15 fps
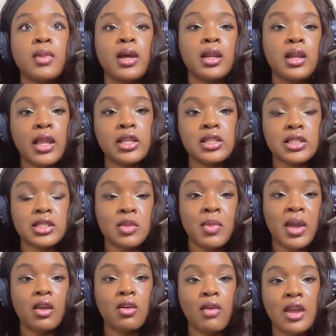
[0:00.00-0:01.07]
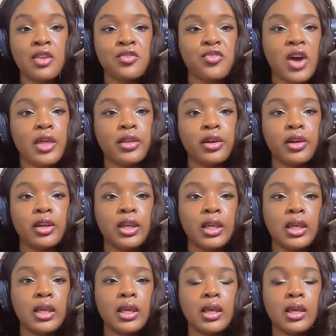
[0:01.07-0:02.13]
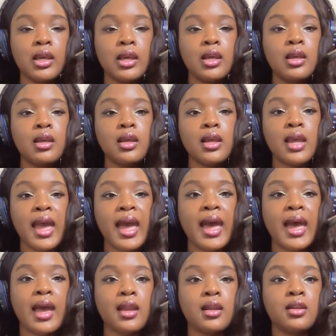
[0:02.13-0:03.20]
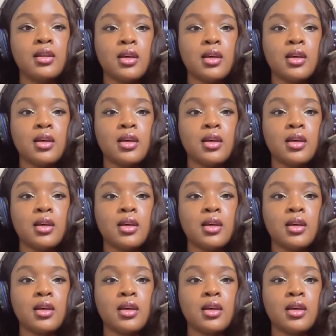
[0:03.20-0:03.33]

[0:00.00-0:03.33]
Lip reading: my knowledge, like I said, my grandfather, he had,